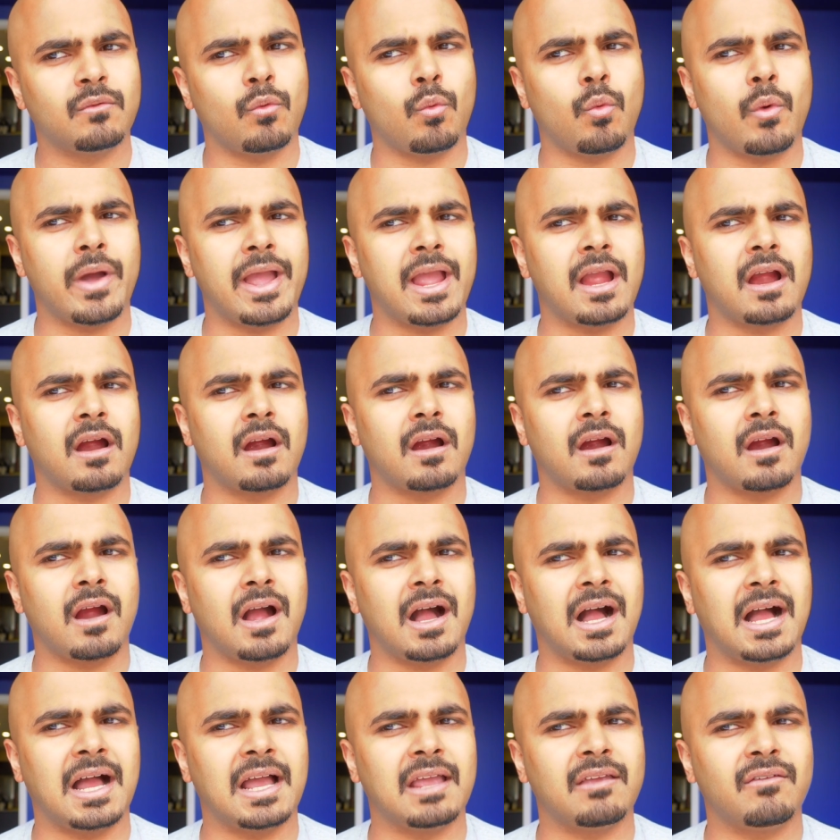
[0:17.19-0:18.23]
where
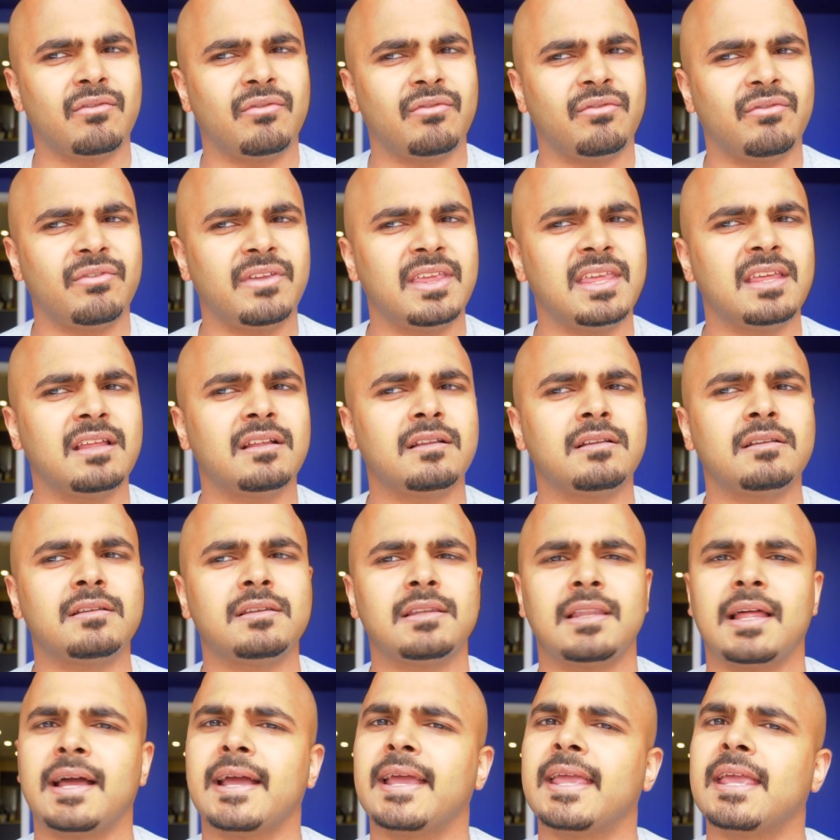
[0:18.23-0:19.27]
I feel
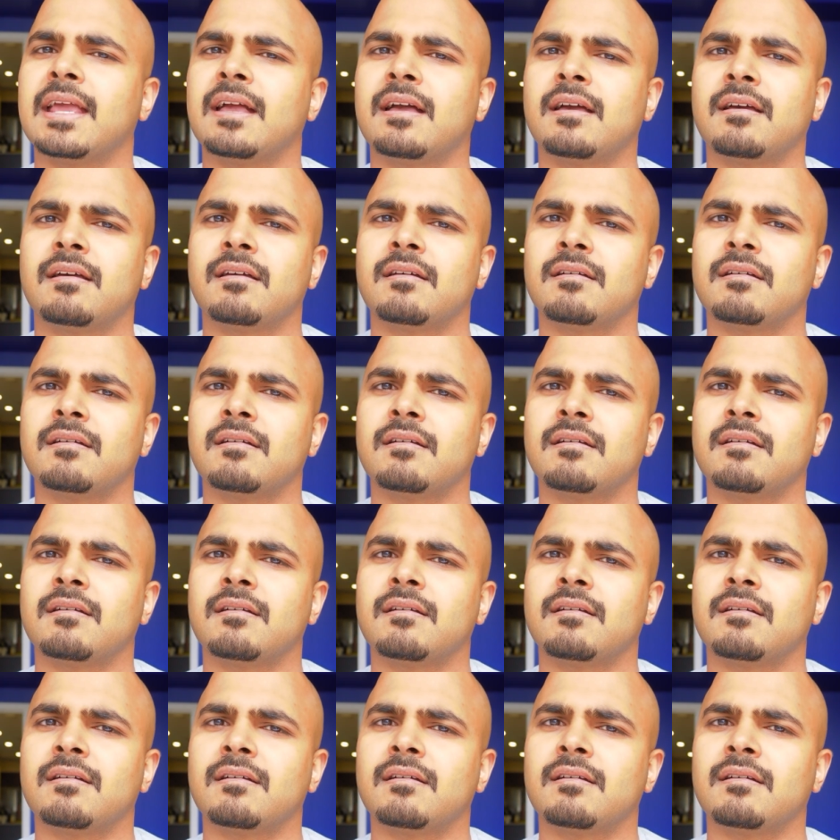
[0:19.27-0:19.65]
like